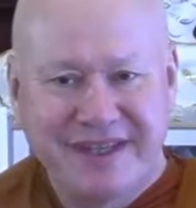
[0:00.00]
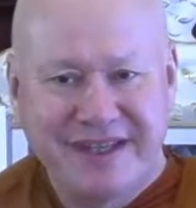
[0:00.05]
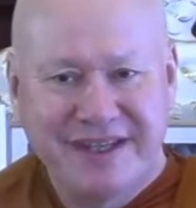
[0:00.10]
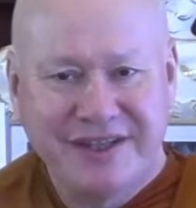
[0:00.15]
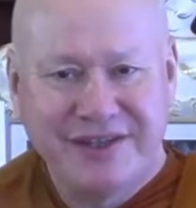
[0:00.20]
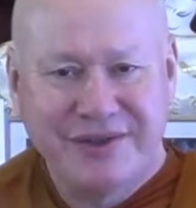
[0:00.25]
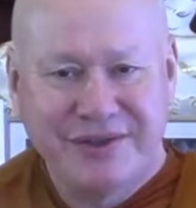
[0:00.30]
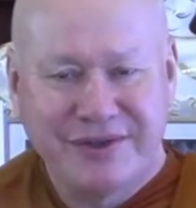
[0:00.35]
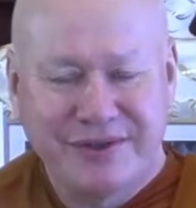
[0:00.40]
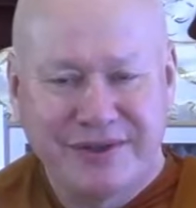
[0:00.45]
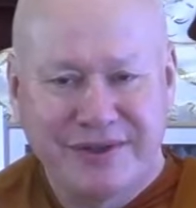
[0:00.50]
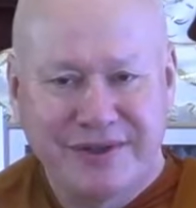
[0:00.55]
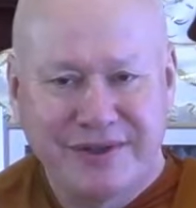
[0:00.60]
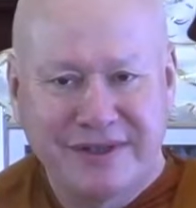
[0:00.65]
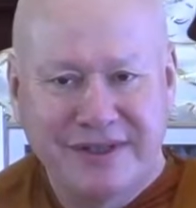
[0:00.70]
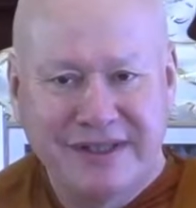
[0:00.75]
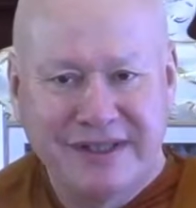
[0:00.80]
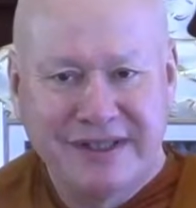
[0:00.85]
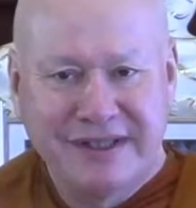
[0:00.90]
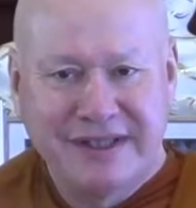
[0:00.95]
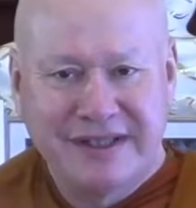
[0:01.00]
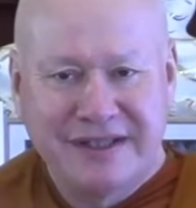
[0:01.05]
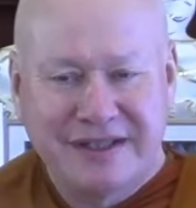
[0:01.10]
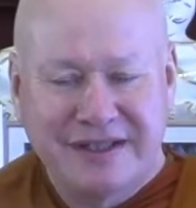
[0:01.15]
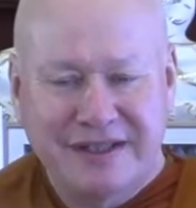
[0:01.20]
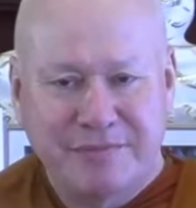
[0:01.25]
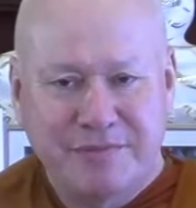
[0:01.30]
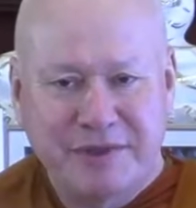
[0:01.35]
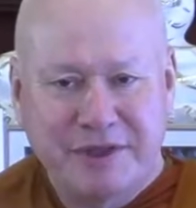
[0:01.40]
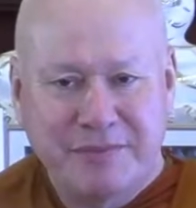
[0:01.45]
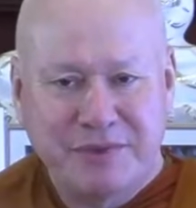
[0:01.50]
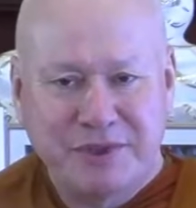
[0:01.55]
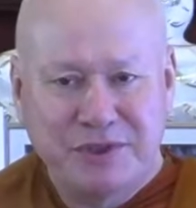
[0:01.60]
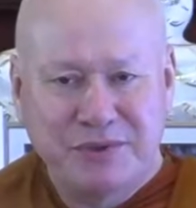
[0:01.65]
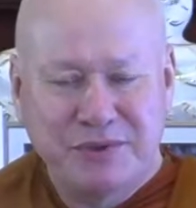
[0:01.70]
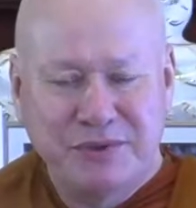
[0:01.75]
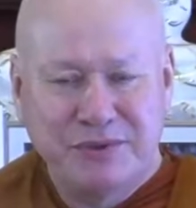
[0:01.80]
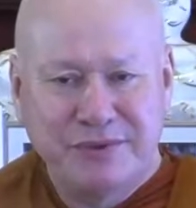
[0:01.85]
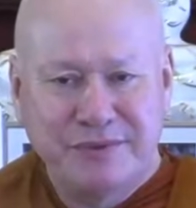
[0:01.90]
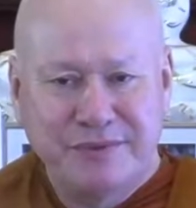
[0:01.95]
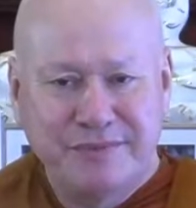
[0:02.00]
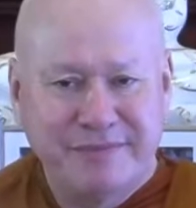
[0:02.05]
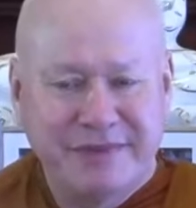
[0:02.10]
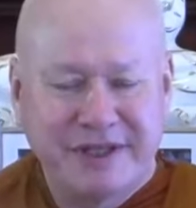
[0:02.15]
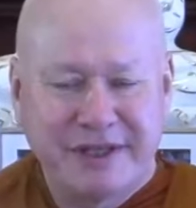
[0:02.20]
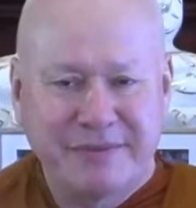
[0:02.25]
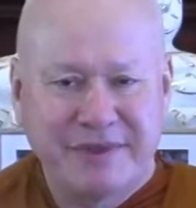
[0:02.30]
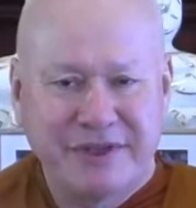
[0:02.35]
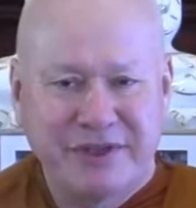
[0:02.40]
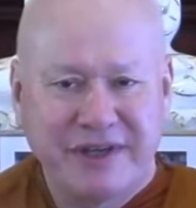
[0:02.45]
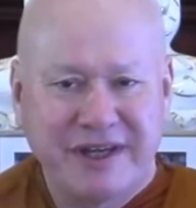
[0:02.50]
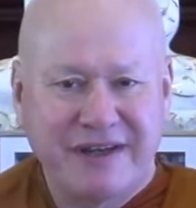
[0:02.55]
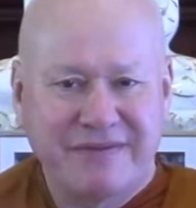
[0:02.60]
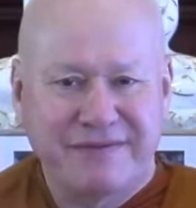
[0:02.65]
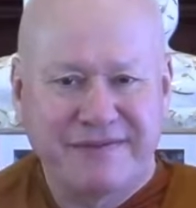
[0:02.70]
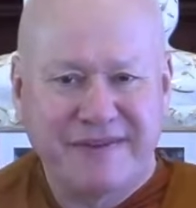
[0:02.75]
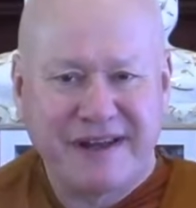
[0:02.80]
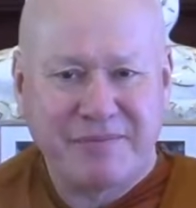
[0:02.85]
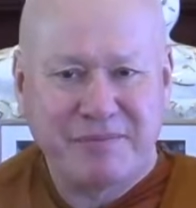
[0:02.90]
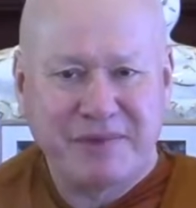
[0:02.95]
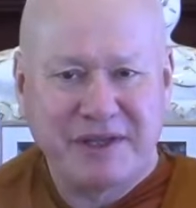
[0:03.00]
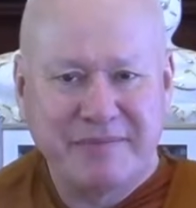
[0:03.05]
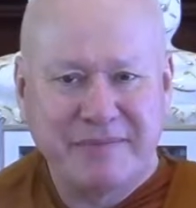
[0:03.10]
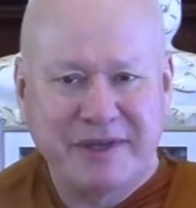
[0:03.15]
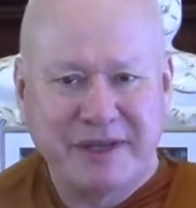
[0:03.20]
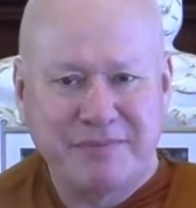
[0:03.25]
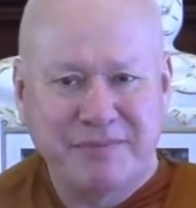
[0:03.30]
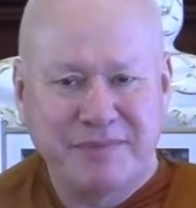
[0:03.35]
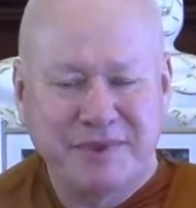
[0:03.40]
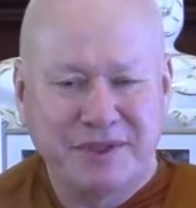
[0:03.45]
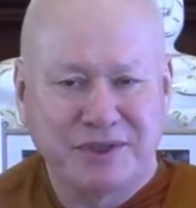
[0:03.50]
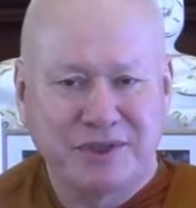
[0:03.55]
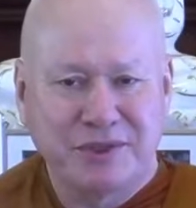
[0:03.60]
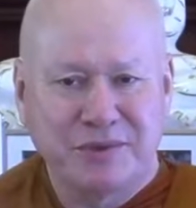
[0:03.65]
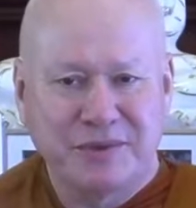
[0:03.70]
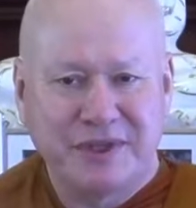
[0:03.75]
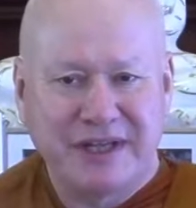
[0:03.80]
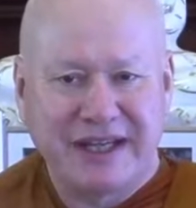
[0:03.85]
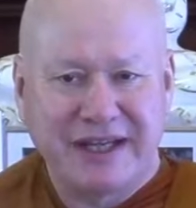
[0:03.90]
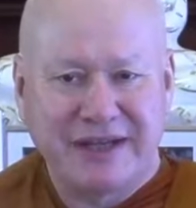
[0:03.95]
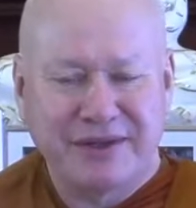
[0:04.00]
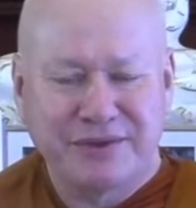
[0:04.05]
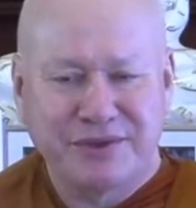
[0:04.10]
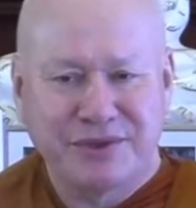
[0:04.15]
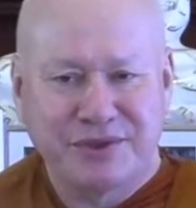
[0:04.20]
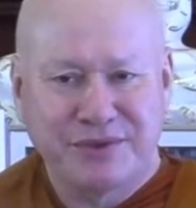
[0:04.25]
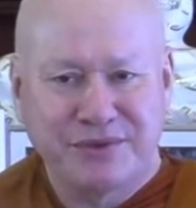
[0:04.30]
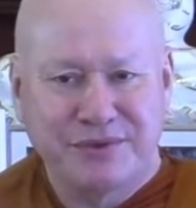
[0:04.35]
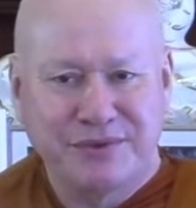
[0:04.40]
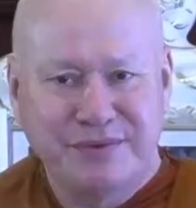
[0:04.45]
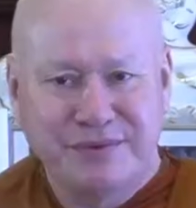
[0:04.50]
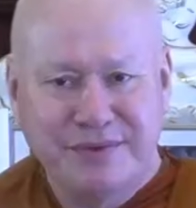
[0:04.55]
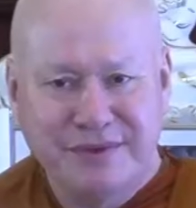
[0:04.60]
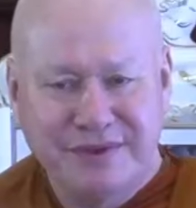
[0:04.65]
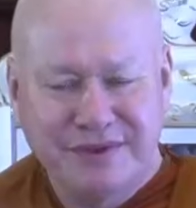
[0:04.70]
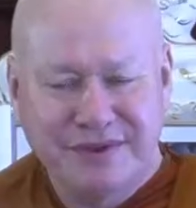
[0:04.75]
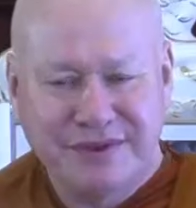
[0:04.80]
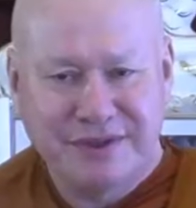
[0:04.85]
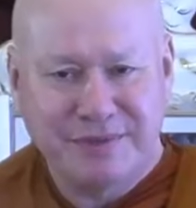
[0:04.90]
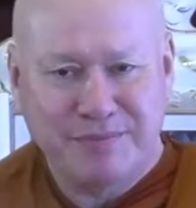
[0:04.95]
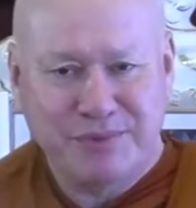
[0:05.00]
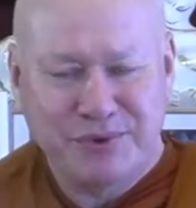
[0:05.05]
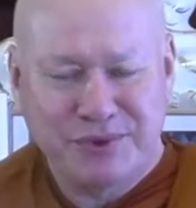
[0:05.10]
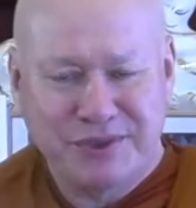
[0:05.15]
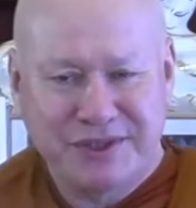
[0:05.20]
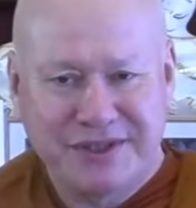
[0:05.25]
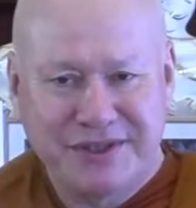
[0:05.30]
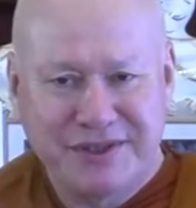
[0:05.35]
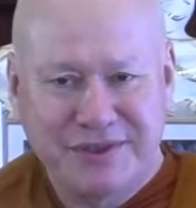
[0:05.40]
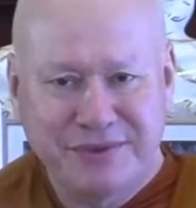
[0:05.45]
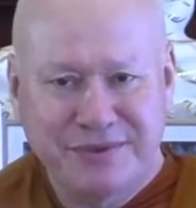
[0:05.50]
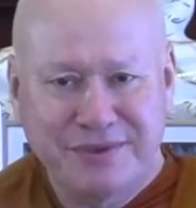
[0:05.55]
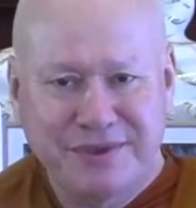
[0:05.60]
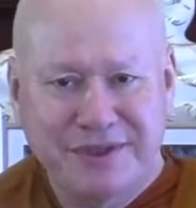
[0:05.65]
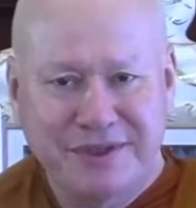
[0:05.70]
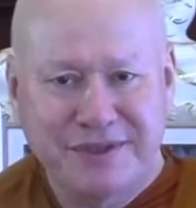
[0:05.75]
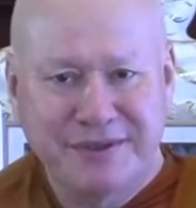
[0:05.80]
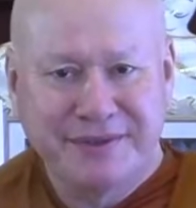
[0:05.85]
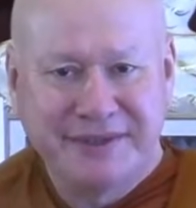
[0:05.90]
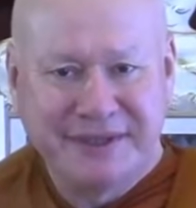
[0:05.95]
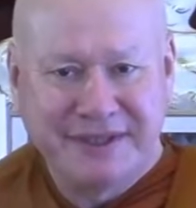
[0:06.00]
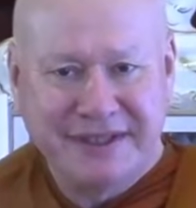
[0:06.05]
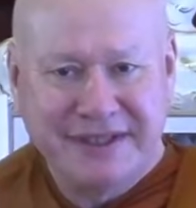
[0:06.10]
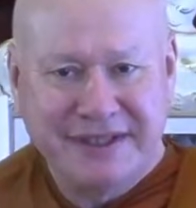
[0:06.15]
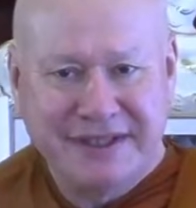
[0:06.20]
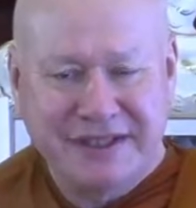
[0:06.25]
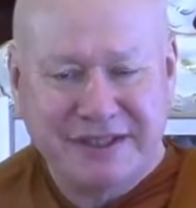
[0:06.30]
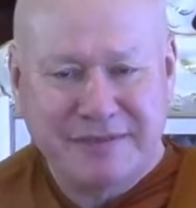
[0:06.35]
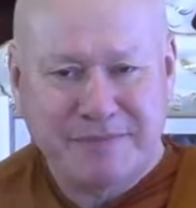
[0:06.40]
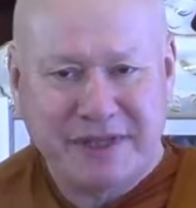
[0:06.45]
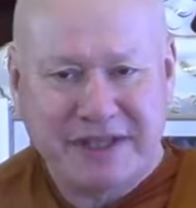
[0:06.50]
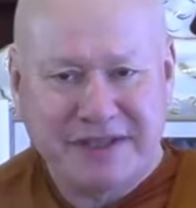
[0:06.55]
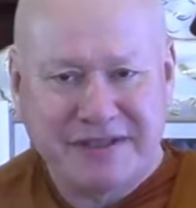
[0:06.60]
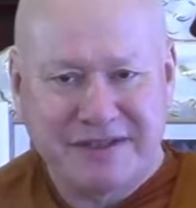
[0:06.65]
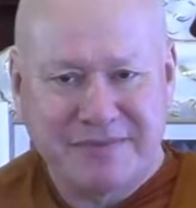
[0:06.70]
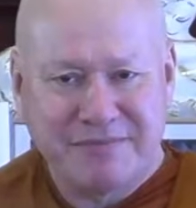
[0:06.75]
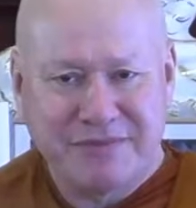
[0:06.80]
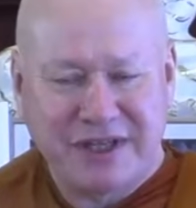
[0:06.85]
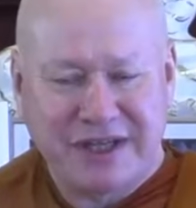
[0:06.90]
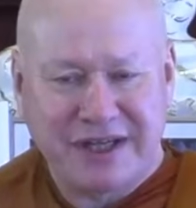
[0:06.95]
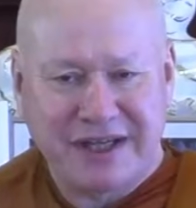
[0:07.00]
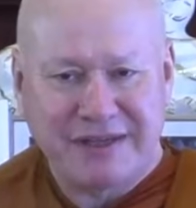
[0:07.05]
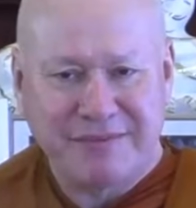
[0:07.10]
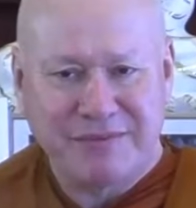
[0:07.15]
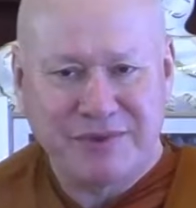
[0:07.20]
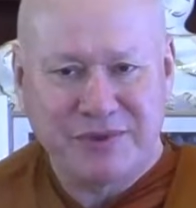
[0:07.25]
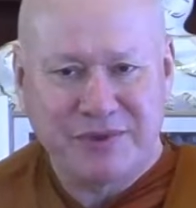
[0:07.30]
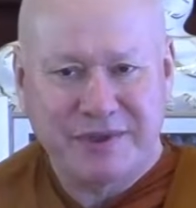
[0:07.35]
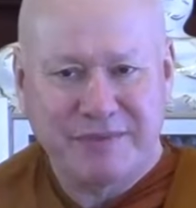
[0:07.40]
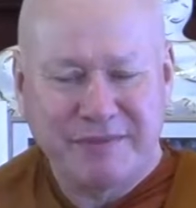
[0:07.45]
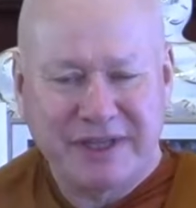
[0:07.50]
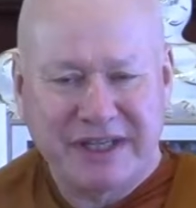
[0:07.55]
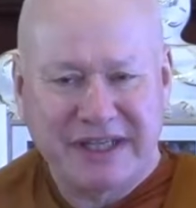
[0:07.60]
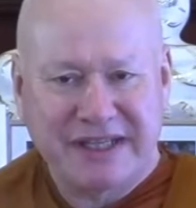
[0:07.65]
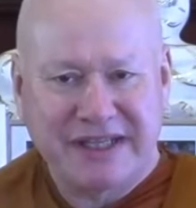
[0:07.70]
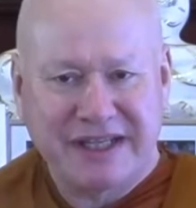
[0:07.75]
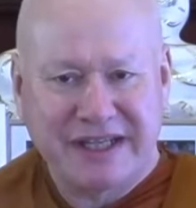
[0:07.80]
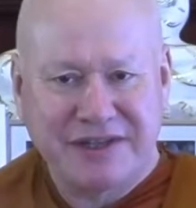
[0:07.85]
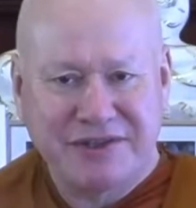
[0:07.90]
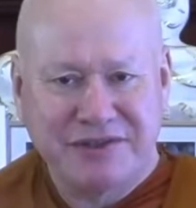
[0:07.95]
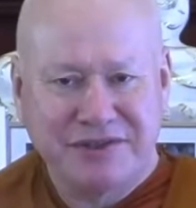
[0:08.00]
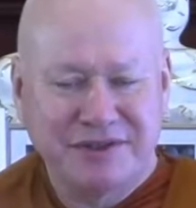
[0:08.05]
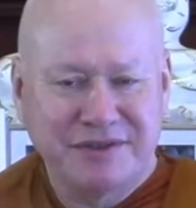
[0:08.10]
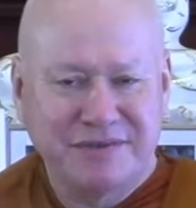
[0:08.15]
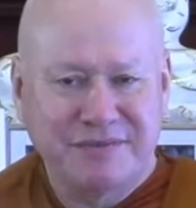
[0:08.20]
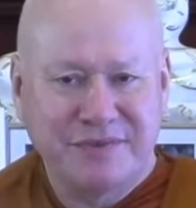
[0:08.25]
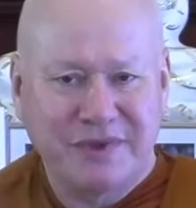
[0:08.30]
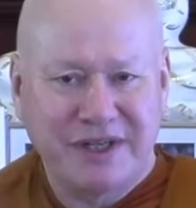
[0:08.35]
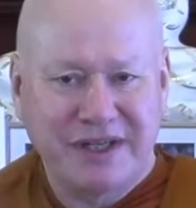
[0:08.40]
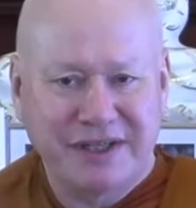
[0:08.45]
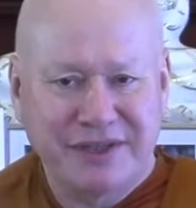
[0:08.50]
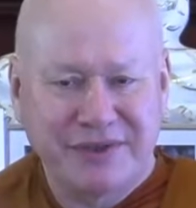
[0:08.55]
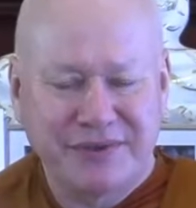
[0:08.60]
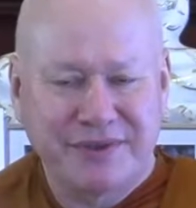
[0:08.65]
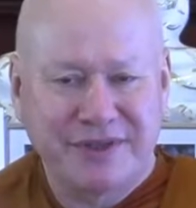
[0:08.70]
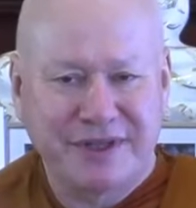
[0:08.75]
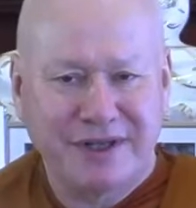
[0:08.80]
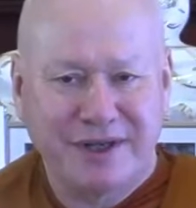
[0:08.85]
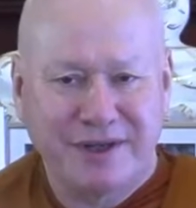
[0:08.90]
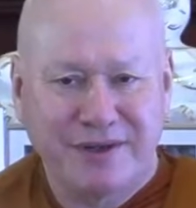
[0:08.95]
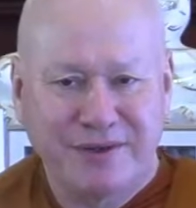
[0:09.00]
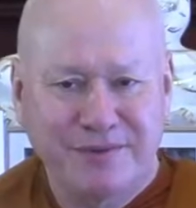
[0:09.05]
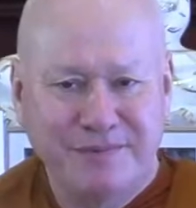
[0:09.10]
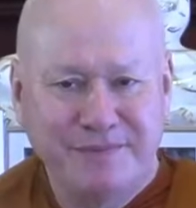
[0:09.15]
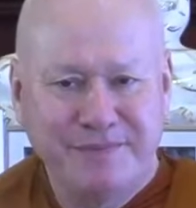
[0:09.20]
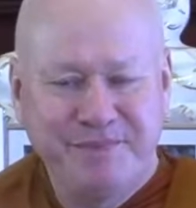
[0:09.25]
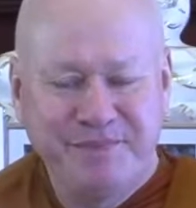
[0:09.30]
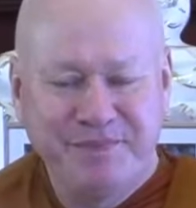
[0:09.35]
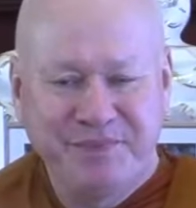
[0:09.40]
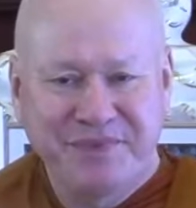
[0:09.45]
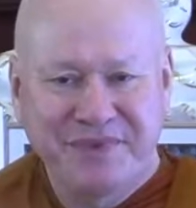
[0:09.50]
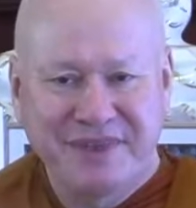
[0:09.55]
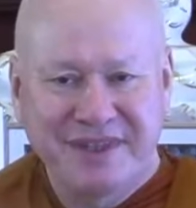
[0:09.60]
the people who maybe you have family members who allowed you, supported you to spend some time doing meditation while you're at home.